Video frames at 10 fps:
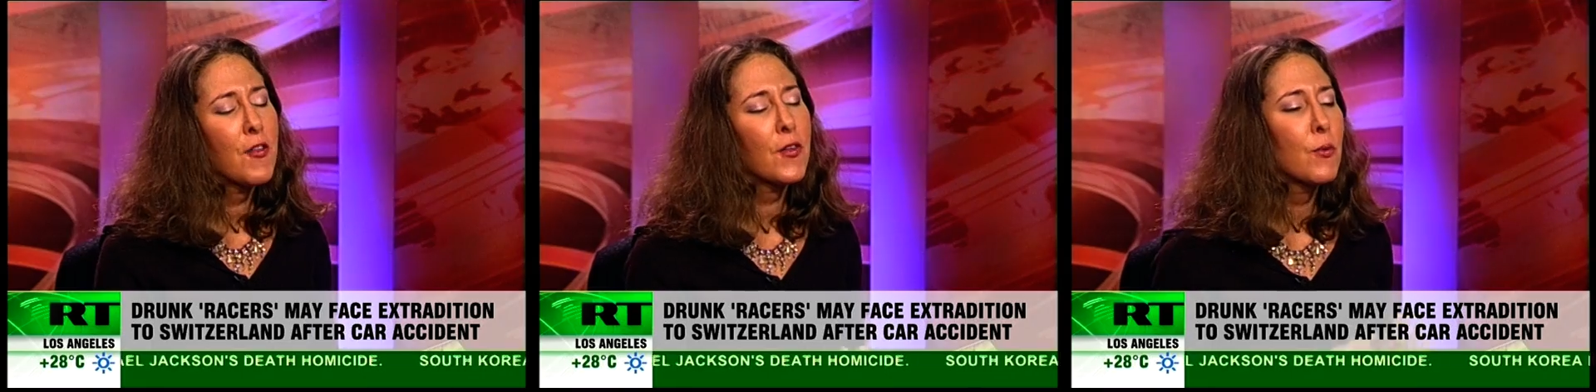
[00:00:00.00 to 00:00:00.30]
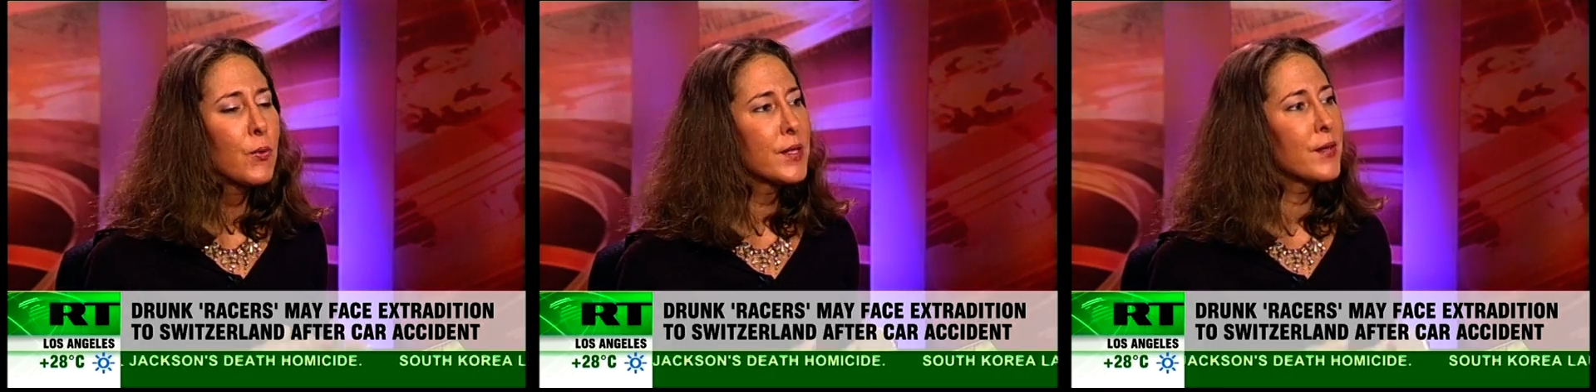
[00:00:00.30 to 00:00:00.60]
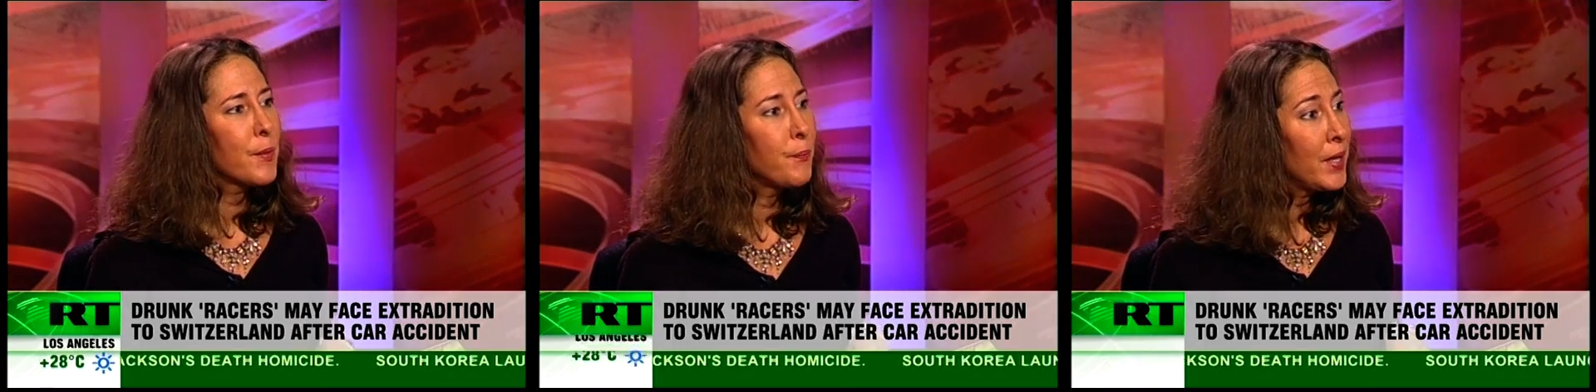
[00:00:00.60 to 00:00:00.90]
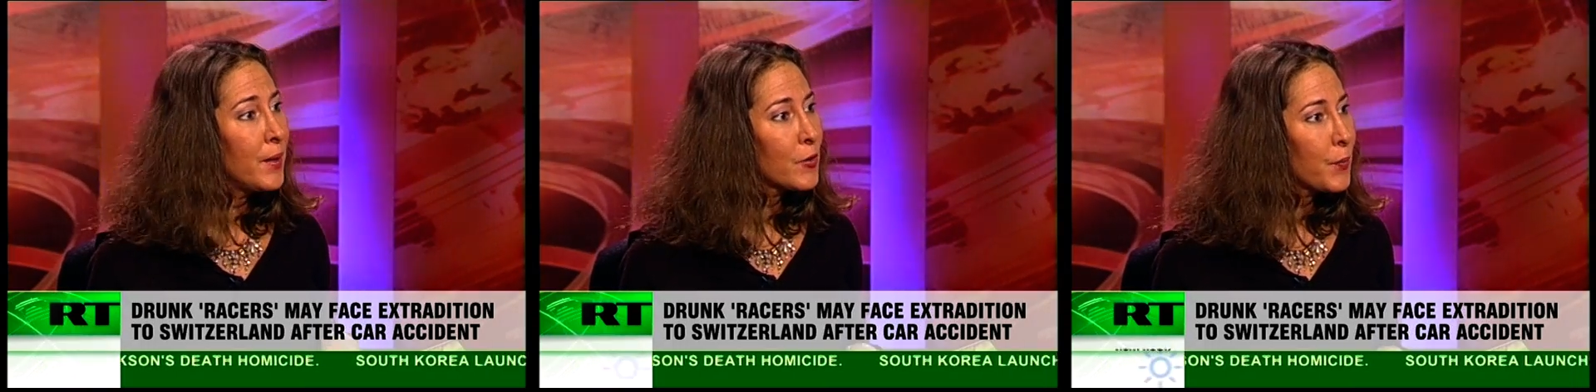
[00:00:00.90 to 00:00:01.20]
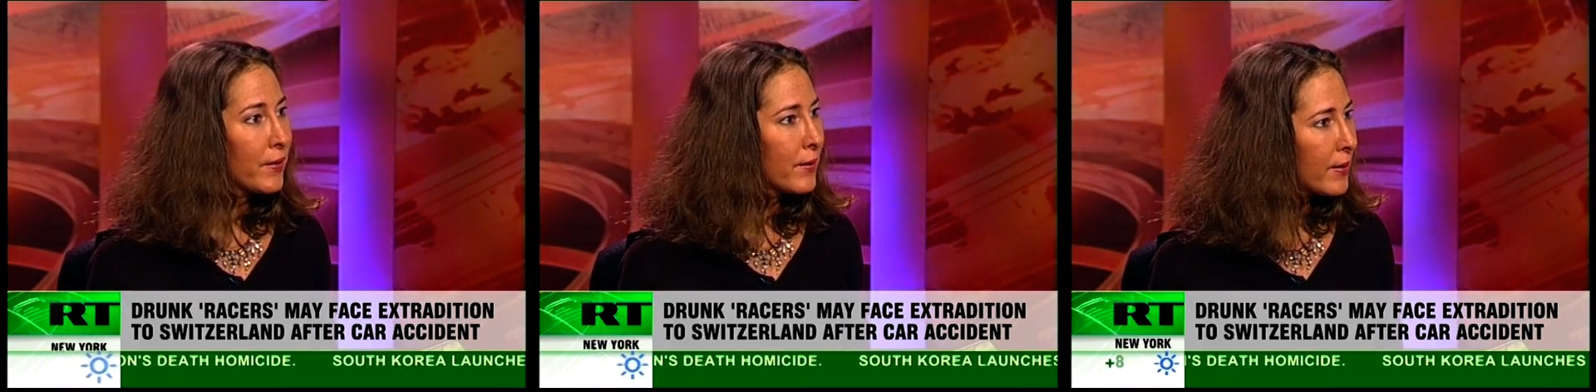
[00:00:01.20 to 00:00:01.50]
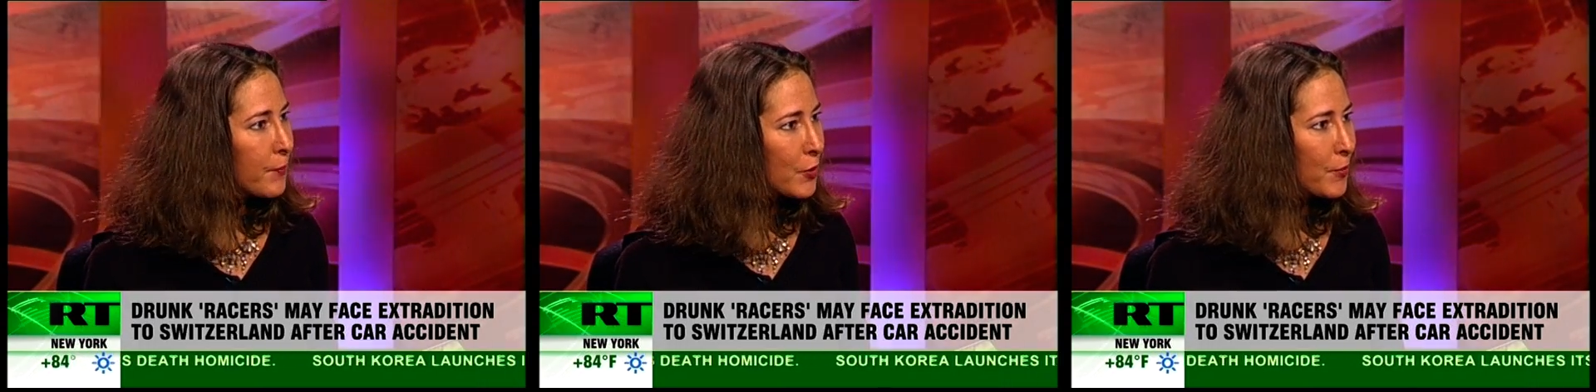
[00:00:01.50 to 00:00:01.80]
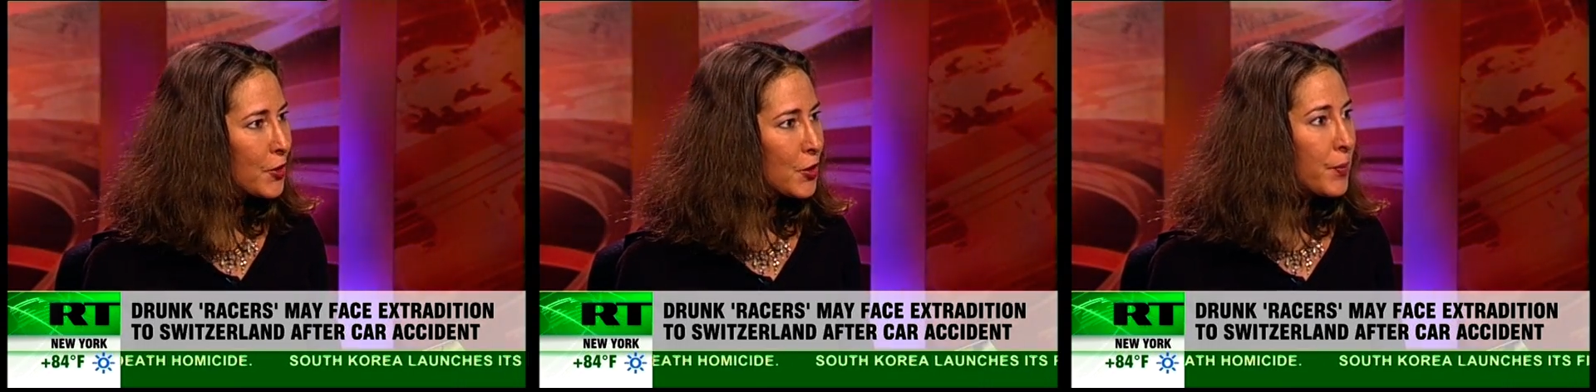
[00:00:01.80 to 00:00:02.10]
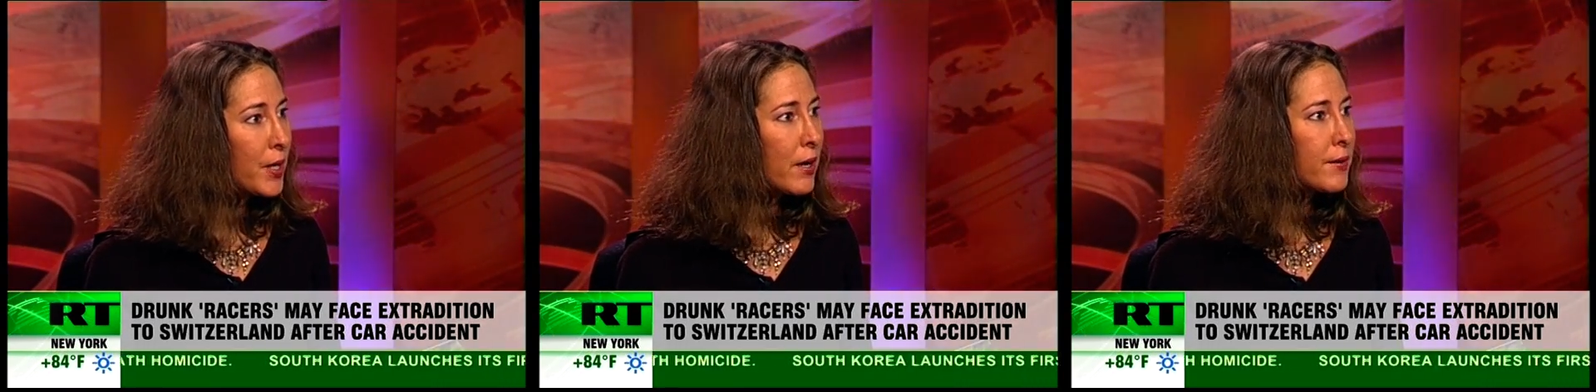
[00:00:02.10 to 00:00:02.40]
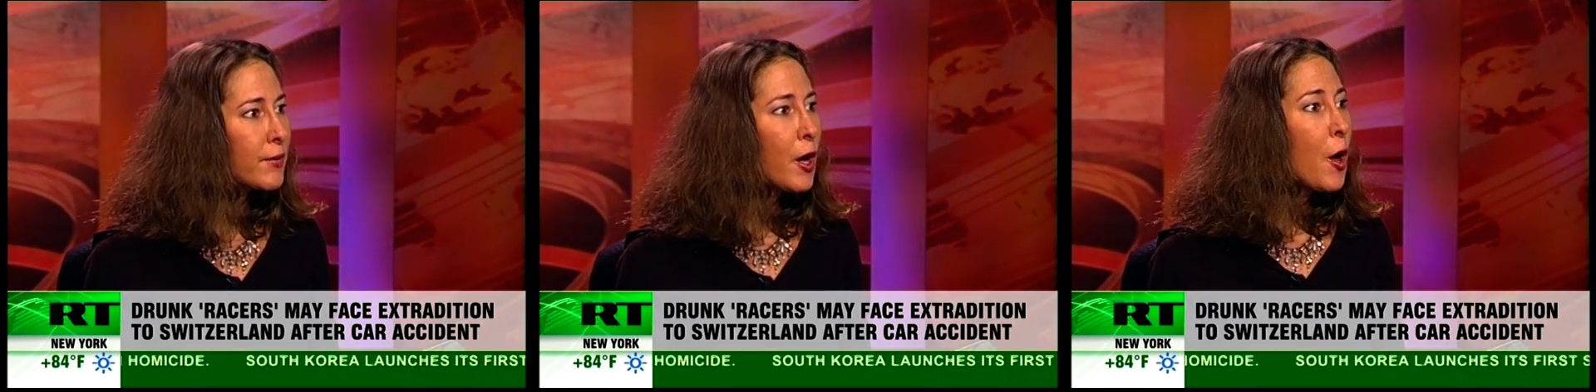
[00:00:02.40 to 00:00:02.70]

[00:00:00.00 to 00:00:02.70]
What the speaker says: think the reason the media has picked this up so much is because